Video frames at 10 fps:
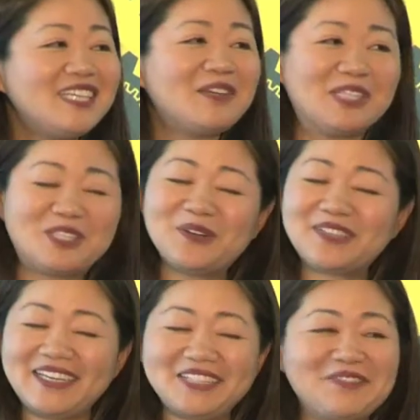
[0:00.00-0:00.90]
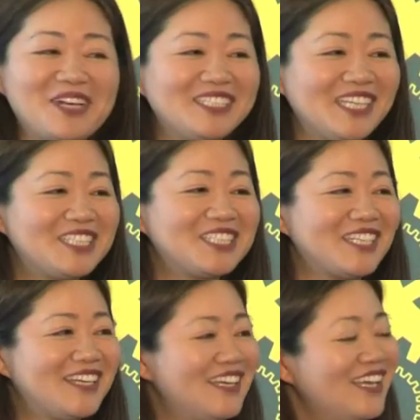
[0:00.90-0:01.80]
thing about talking about
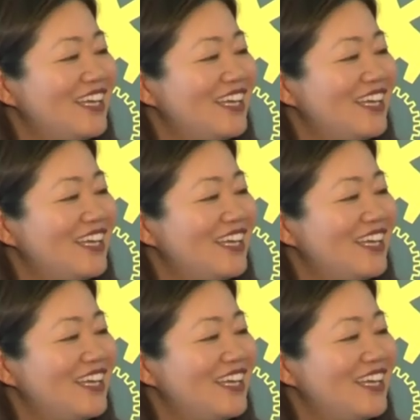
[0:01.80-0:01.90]
Asia